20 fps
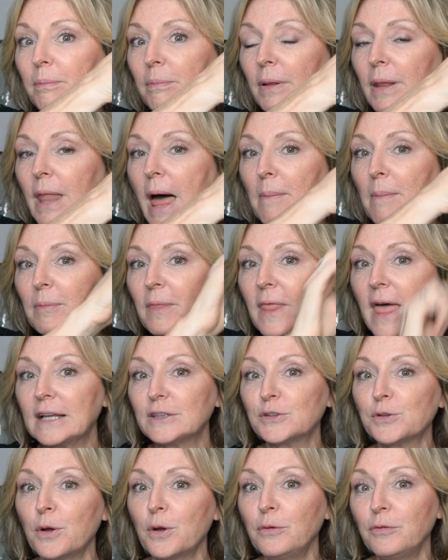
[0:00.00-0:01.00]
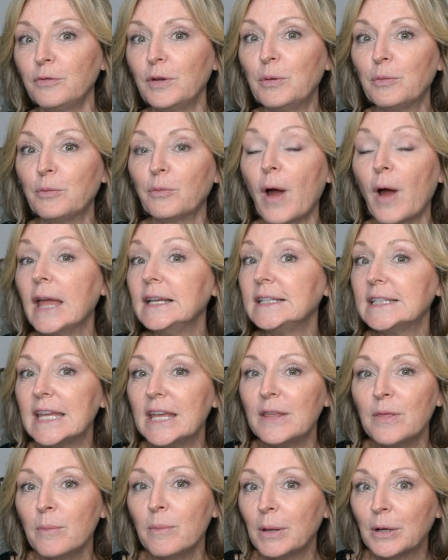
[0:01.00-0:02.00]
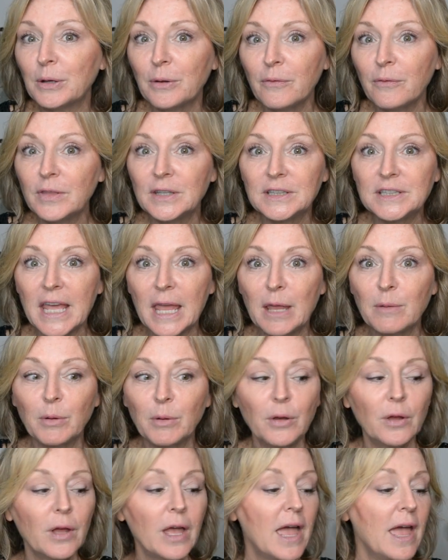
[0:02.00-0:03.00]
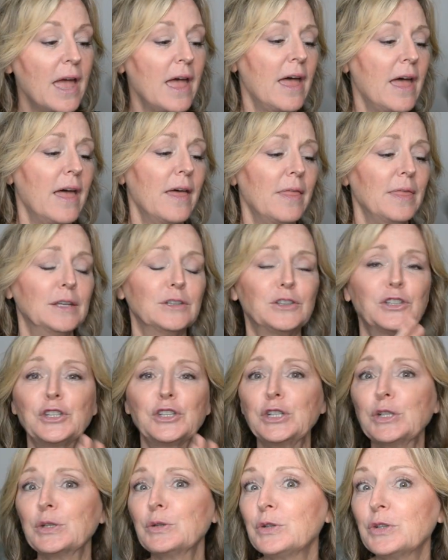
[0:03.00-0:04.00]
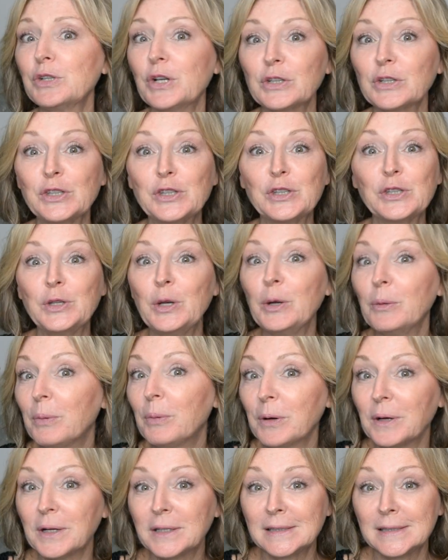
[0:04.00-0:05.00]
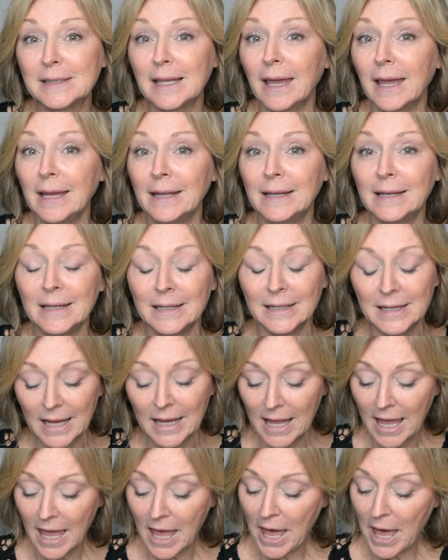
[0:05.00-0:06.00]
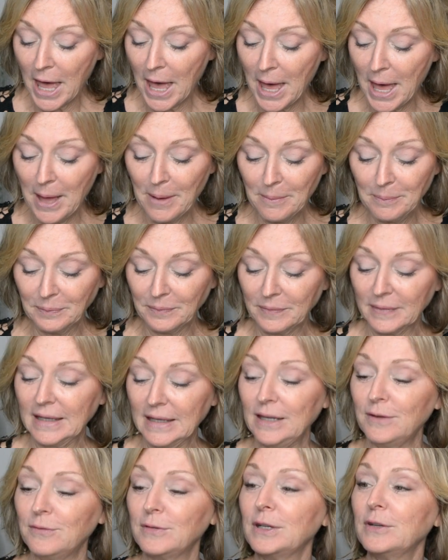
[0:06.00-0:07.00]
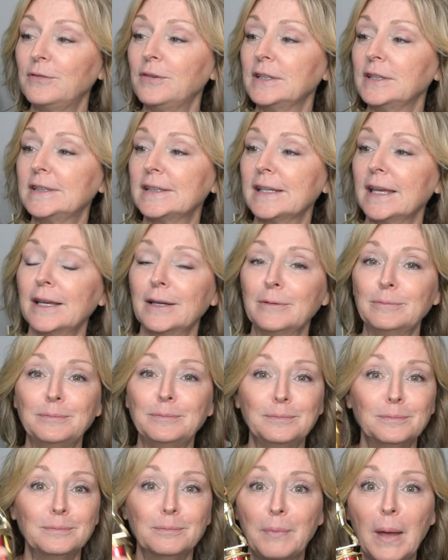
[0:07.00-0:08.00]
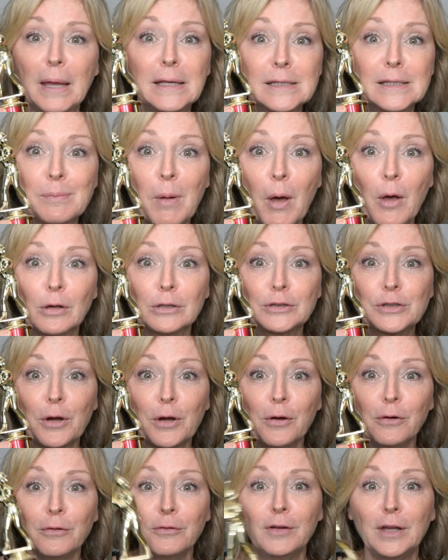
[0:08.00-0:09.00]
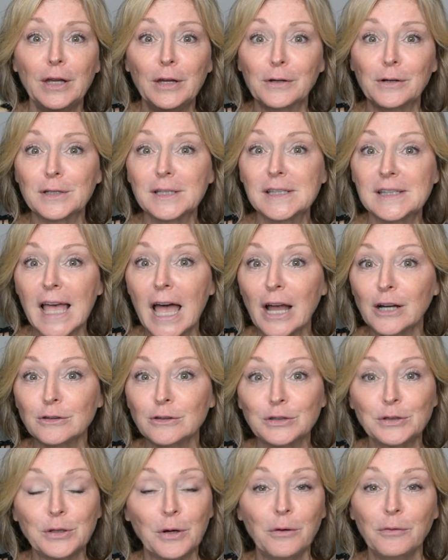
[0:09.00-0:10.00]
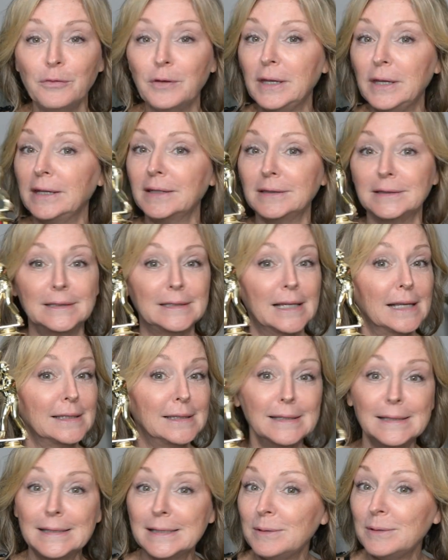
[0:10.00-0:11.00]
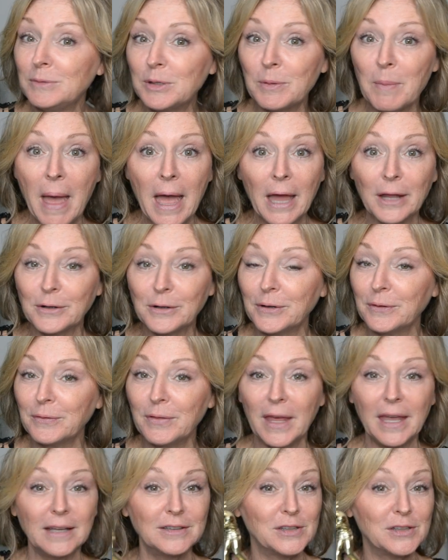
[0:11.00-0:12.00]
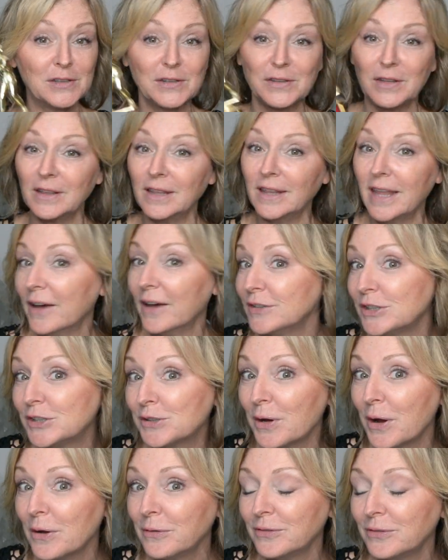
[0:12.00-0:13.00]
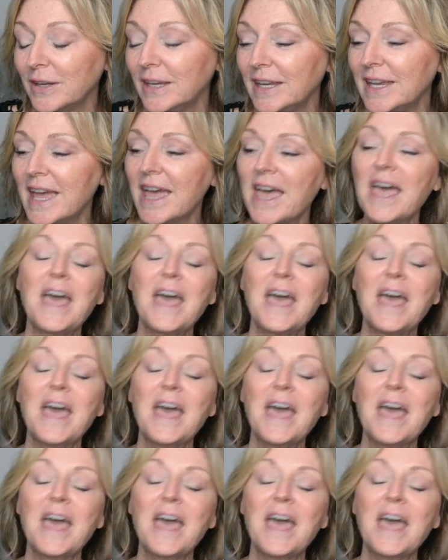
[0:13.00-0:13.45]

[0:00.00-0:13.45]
plop that trophy right in the middle of the table the children are super excited um, even if it's a baseball trophy or a soccer trophy doesn't seem to matter they just love a trophy